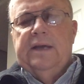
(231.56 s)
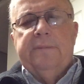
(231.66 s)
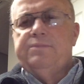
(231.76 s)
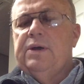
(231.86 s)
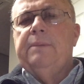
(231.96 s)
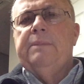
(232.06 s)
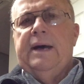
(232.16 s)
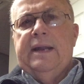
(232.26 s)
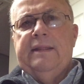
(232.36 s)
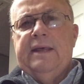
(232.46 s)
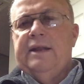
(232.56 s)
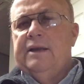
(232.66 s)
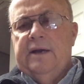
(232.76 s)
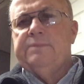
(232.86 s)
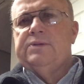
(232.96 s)
help somebody that'll
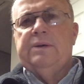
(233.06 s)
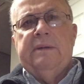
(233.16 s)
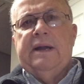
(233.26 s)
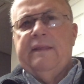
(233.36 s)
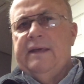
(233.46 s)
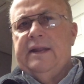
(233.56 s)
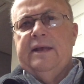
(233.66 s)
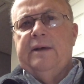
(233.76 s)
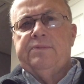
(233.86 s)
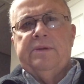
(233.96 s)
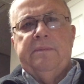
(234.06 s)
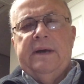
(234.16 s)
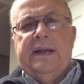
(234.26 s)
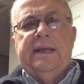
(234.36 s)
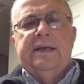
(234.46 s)
help somebody that'll help
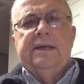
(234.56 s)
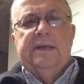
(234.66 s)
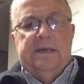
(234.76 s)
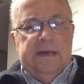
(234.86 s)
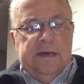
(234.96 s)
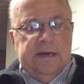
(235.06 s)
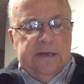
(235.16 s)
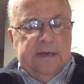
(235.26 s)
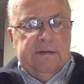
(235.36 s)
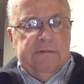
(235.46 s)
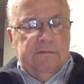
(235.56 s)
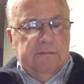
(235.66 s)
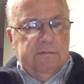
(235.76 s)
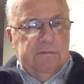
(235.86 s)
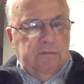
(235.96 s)
somebody.
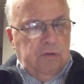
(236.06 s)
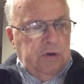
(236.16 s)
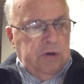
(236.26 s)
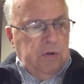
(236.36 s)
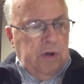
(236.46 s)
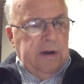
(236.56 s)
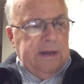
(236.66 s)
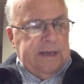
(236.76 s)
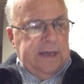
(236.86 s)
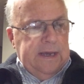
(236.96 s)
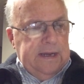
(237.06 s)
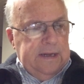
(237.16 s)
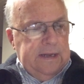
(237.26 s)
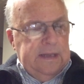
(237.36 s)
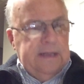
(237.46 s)
Want to do all I can.